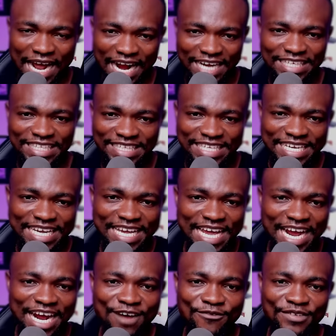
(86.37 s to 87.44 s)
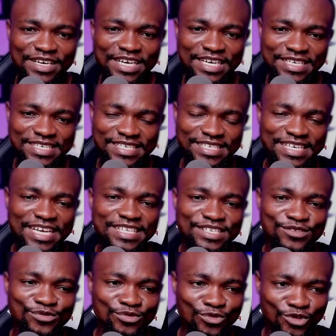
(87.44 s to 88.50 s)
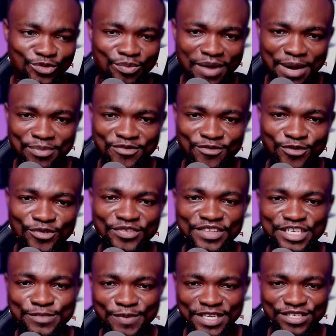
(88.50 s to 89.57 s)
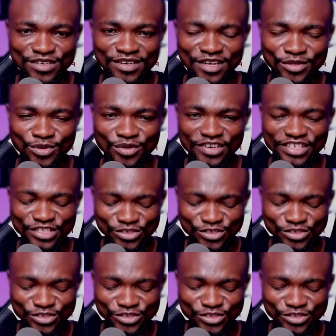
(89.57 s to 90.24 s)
And they have a set roadmap for this particular token.